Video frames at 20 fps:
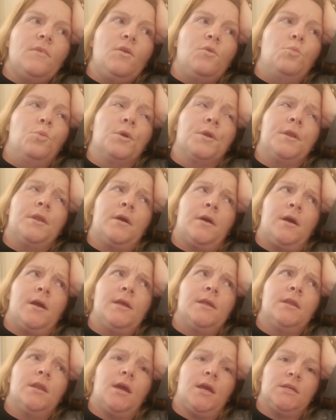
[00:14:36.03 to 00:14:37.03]
We're
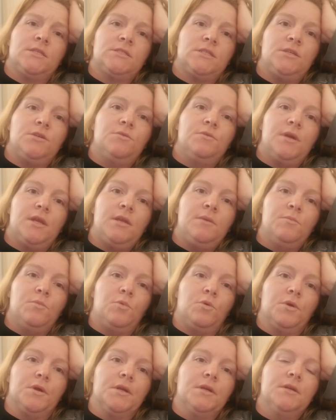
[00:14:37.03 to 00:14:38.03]
not in ICU
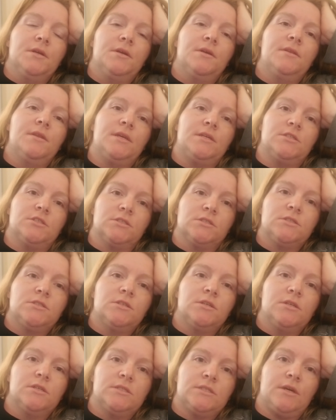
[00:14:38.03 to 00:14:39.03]
anymore. They just
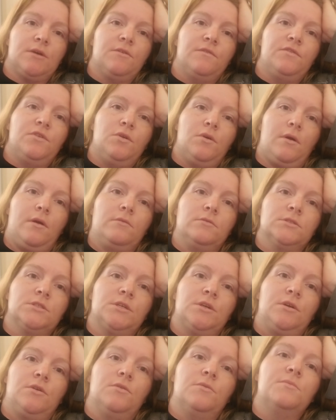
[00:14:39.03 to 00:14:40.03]
took us out a few hours
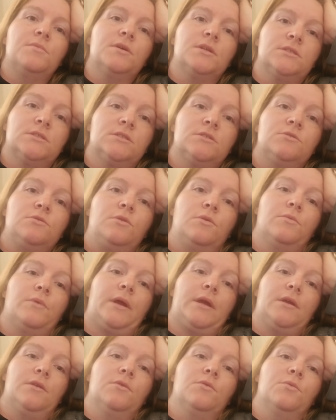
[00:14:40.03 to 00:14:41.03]
ago and put us into a
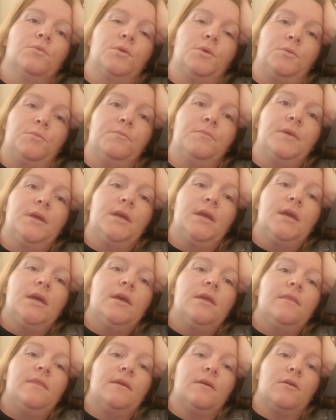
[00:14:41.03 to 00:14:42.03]
regular room.
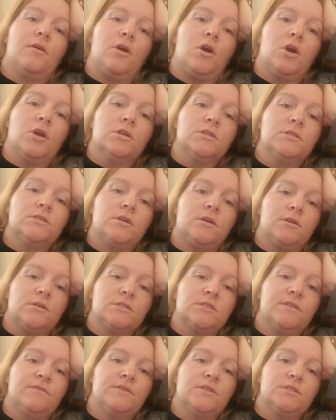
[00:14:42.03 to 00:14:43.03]
There are
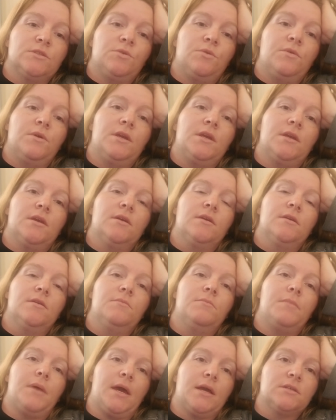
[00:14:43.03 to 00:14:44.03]
talks of us going
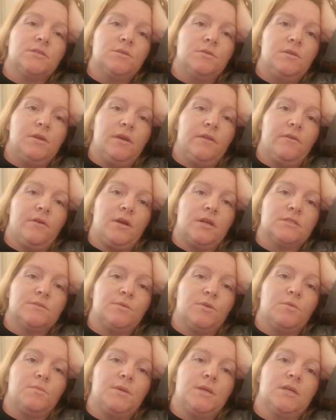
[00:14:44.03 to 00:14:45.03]
back to the other
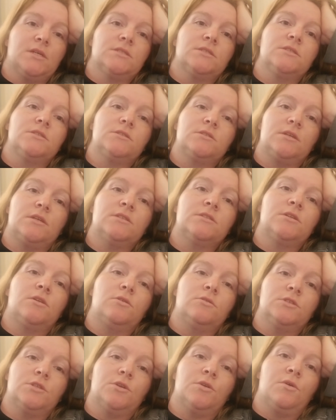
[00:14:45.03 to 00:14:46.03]
hospital because it's
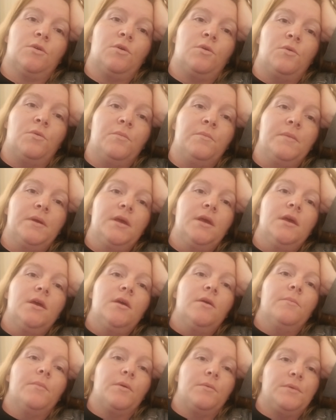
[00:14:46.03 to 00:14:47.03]
closer to home,
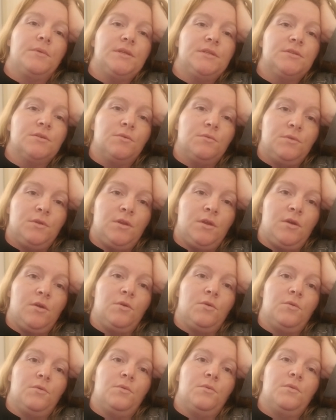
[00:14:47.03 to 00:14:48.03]
but we don't
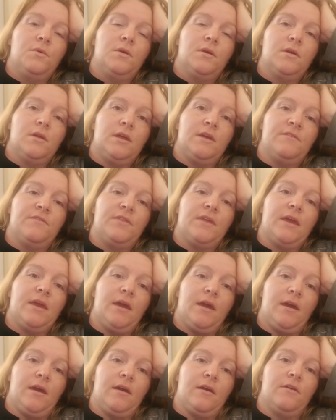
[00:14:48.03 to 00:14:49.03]
know if they
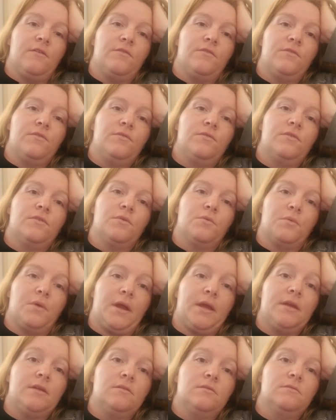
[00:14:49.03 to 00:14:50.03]
have the
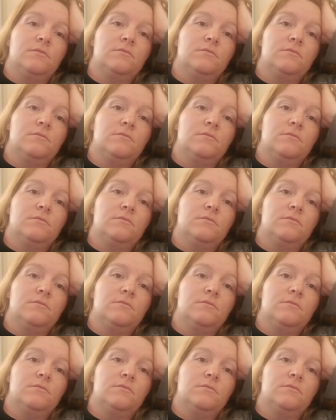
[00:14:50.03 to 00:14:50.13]
right,